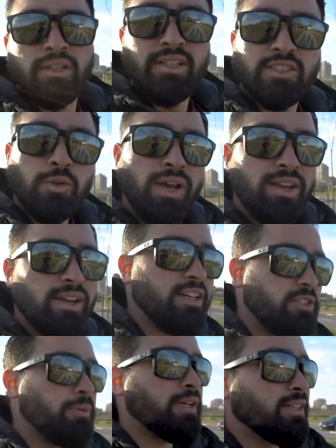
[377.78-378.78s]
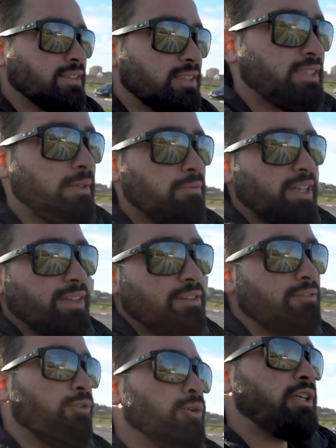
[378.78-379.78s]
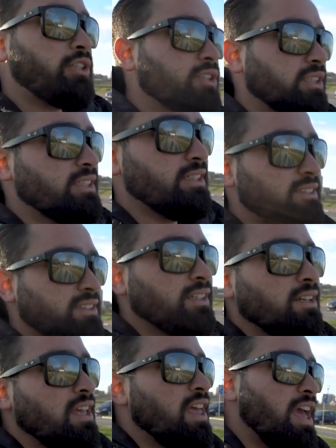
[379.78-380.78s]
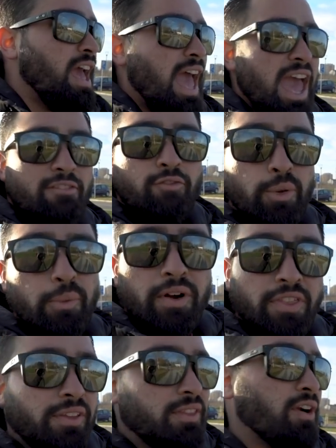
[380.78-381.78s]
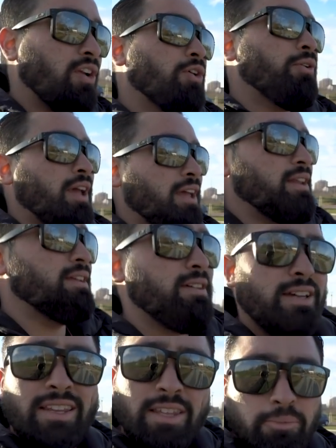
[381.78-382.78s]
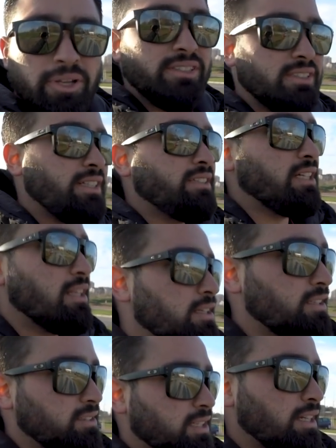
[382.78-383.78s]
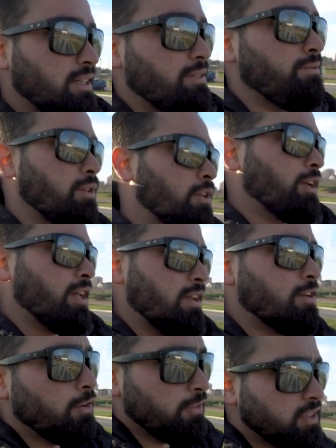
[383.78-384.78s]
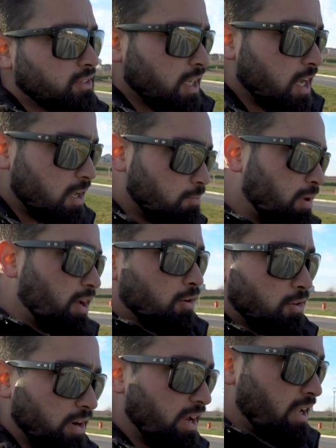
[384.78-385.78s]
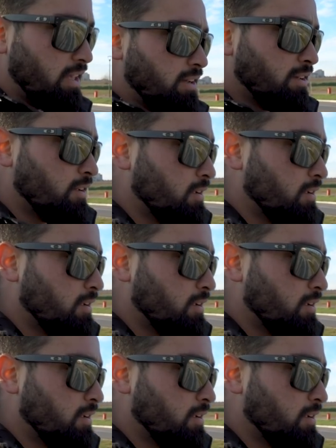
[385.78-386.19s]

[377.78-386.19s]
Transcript: It's quite nice because it seems like the fortresses, everywhere that they're located in the big cities at least, like if you look at Novi Sad, Belgrade,